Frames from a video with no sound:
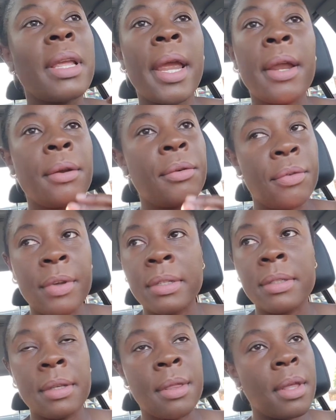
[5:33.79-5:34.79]
carry
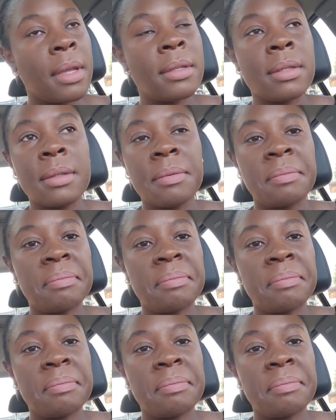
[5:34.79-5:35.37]
fancy things